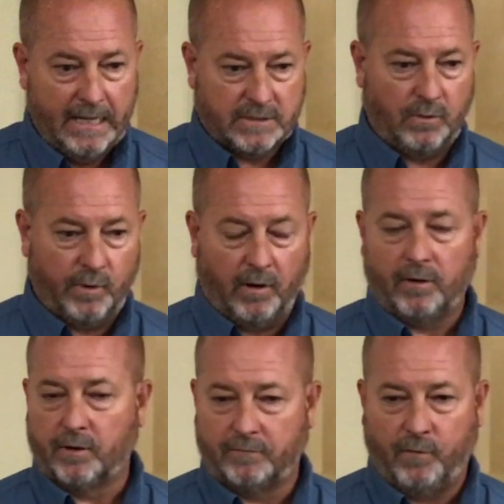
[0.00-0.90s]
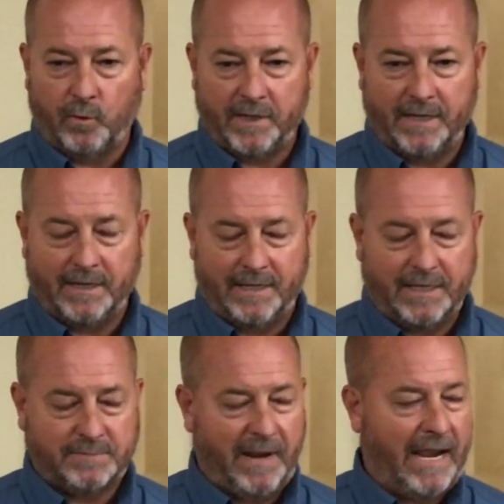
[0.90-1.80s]
So we are looking forward to getting the
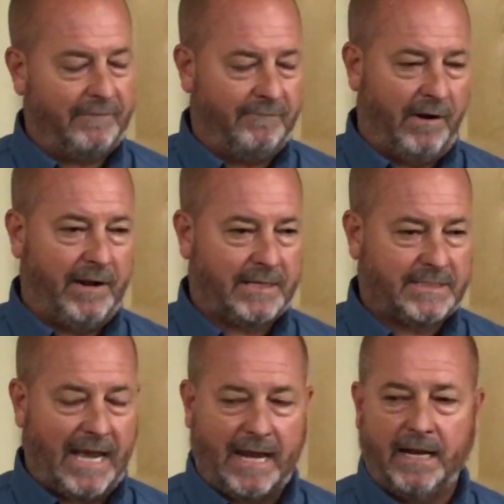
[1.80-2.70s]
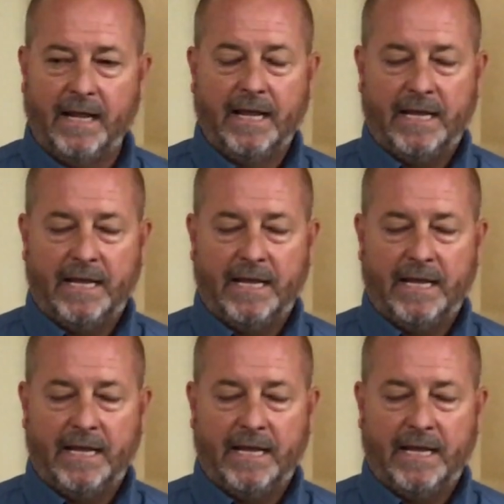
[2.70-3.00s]
kids back. Very excited.